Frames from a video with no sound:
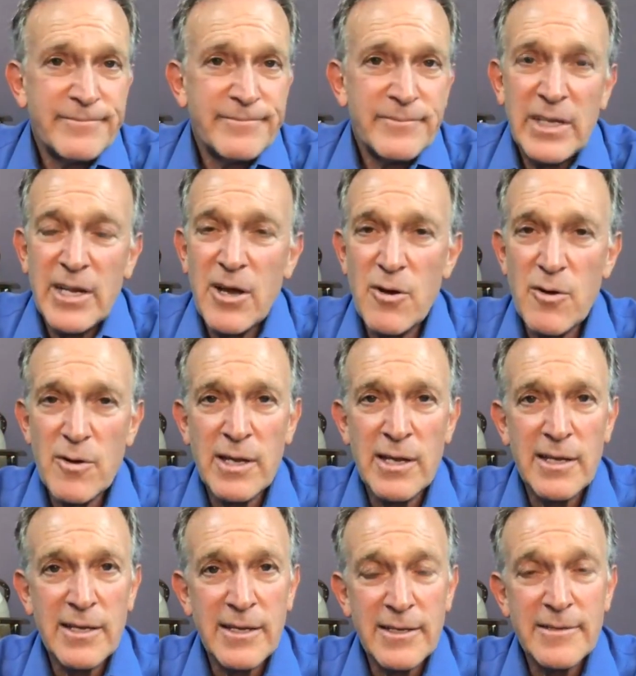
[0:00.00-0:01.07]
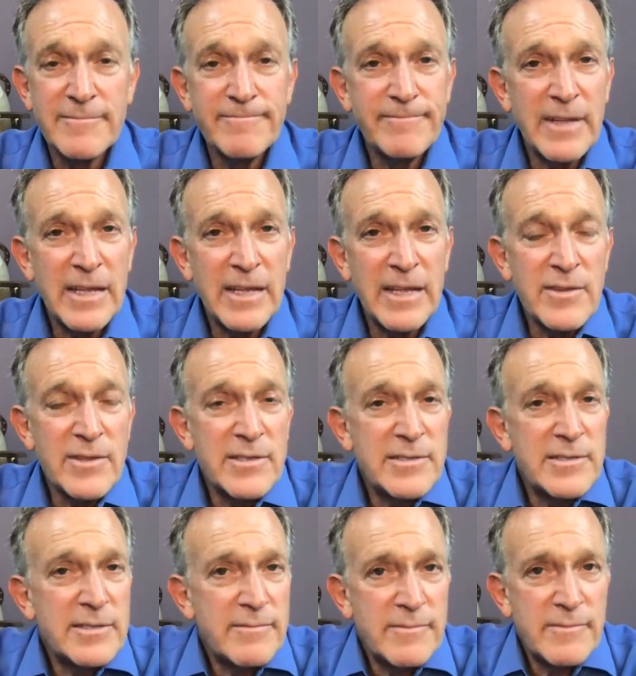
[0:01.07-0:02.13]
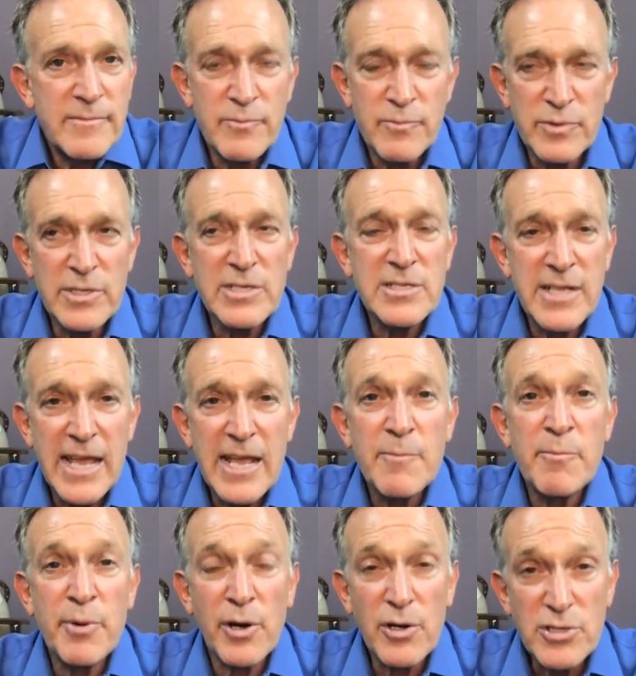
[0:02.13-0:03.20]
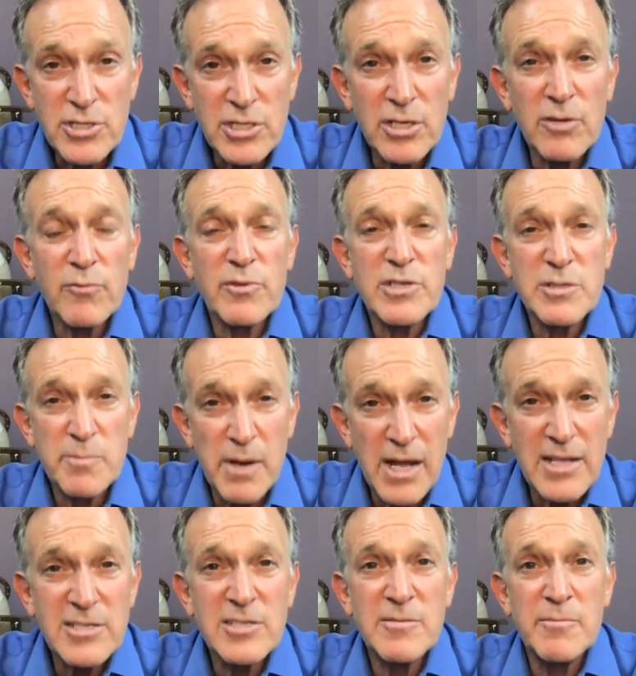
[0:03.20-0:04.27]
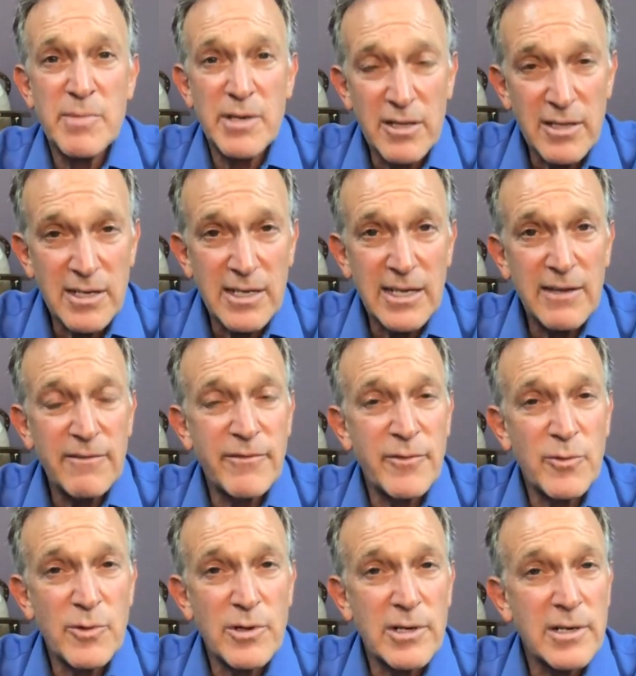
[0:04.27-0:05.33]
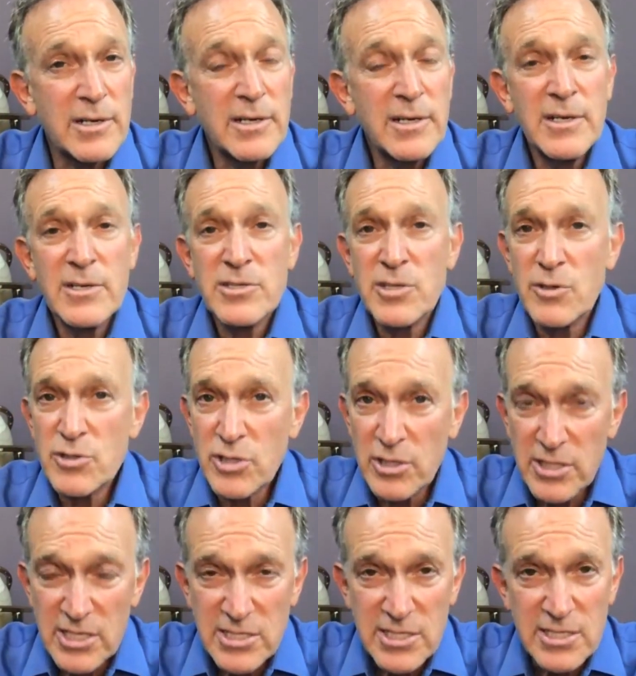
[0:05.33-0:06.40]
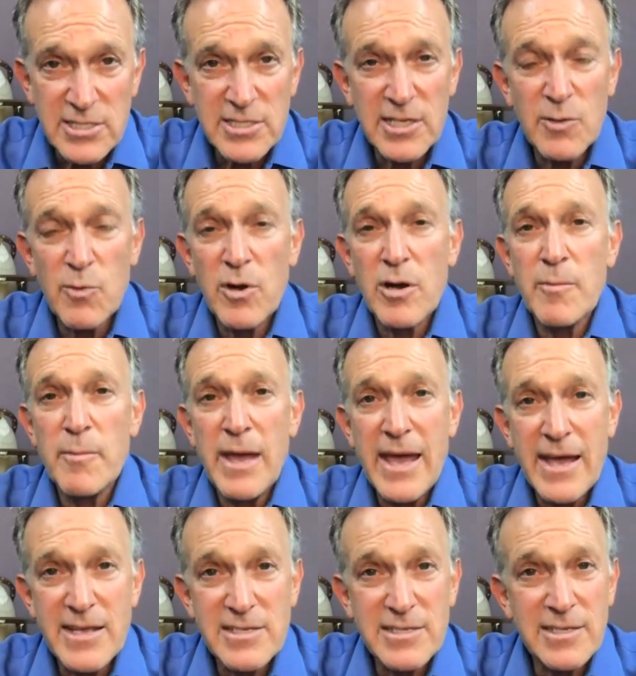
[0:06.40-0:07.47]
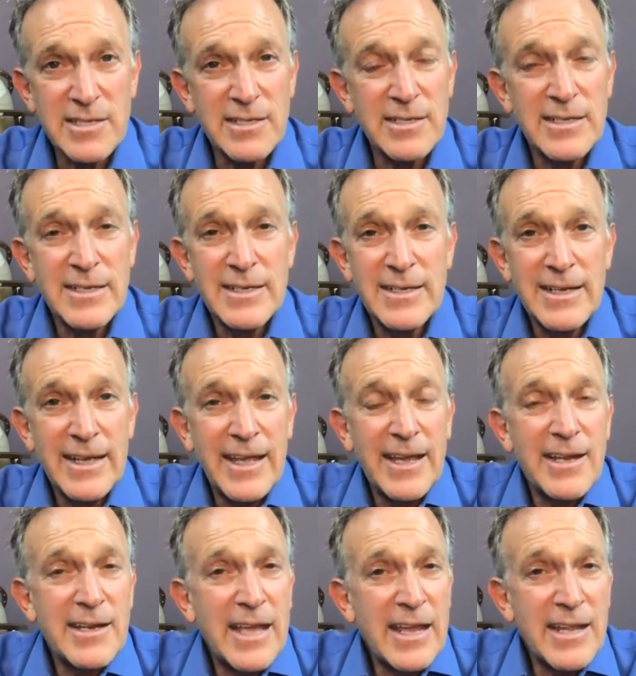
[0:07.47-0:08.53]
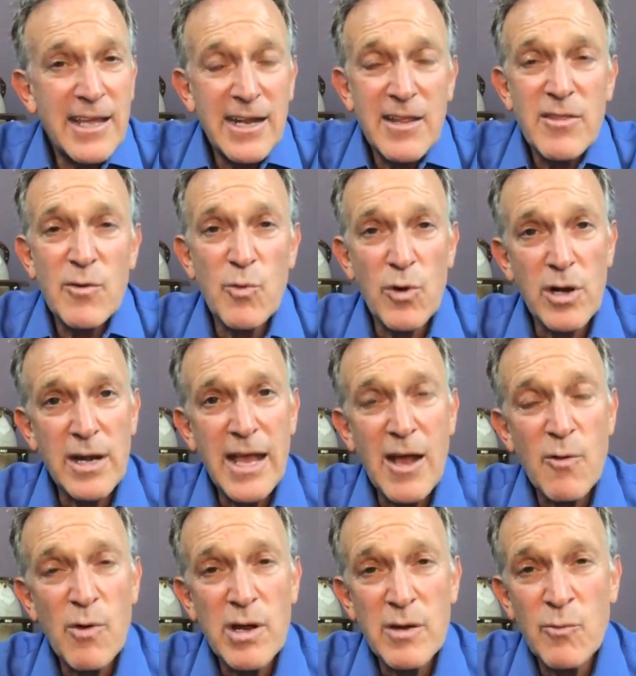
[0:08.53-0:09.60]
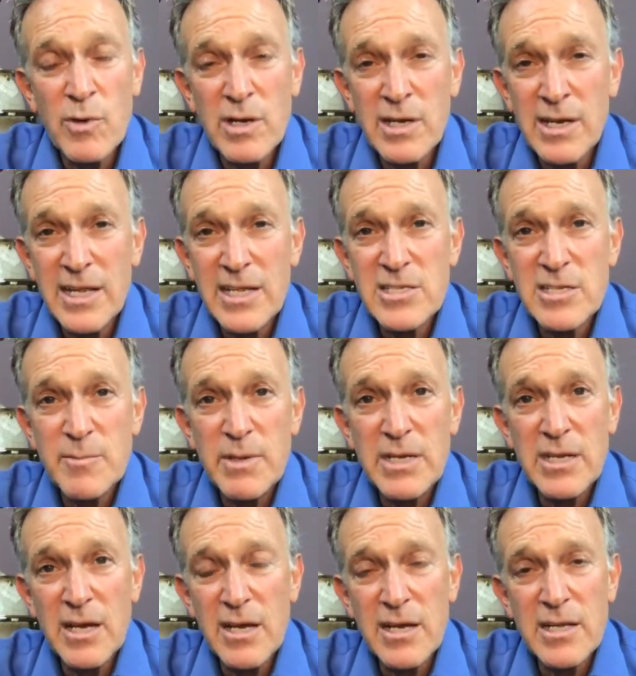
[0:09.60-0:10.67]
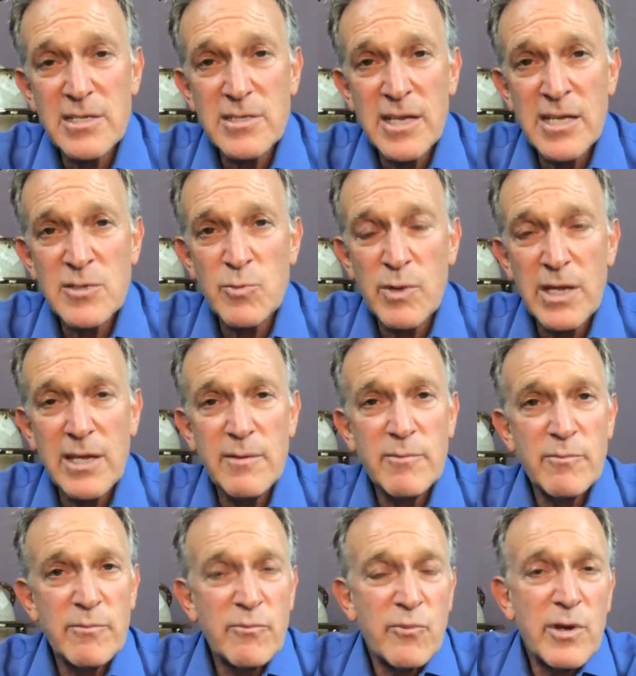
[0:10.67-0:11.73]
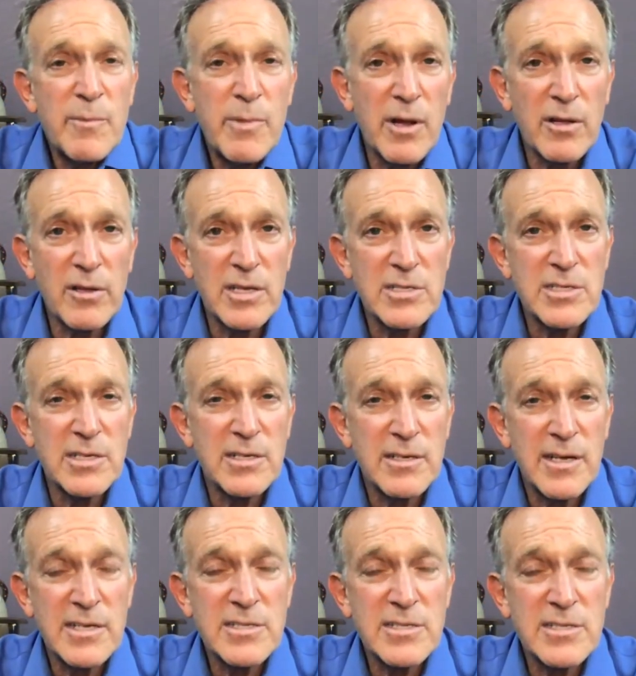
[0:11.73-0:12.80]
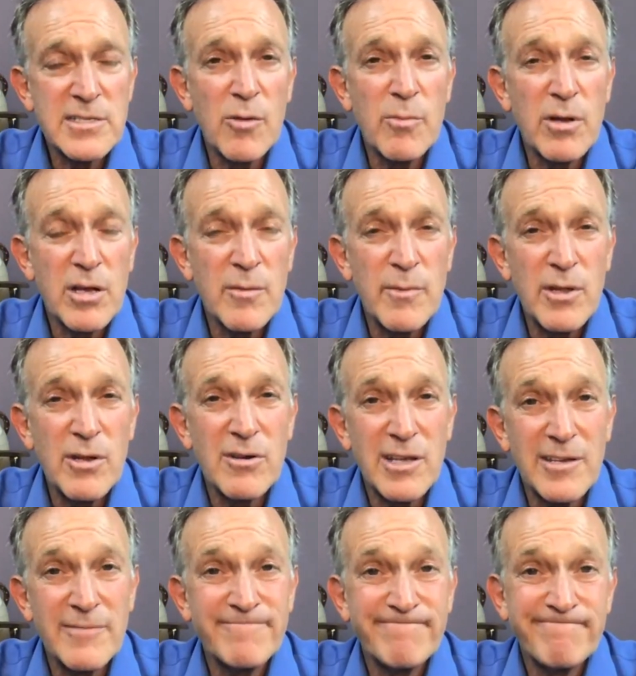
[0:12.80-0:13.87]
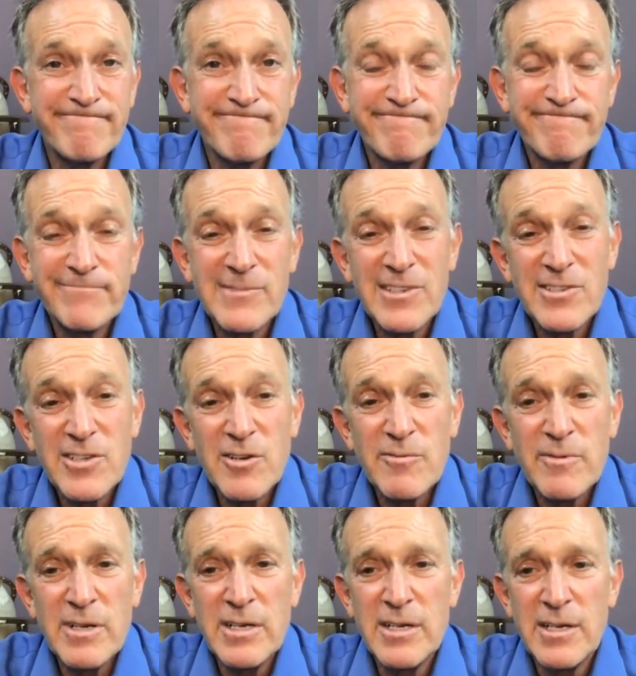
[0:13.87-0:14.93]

you know, and, and, and just take personal responsibility for social distancing, wear a mask, and and and getting the word out what what needs to be done as as we rebuild as a as a global community. So